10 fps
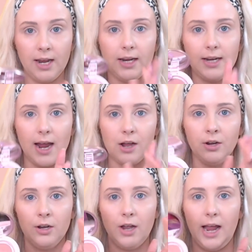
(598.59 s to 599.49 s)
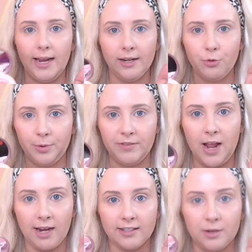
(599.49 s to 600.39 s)
Now I had a little bit of an
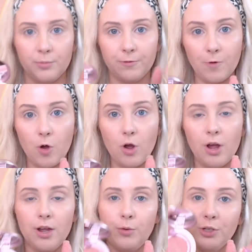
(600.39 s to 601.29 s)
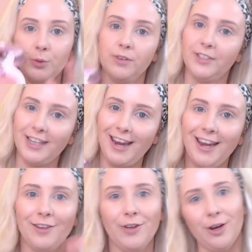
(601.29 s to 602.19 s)
accident before, which you would have
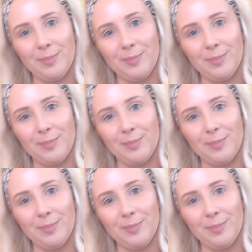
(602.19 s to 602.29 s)
seen if I had been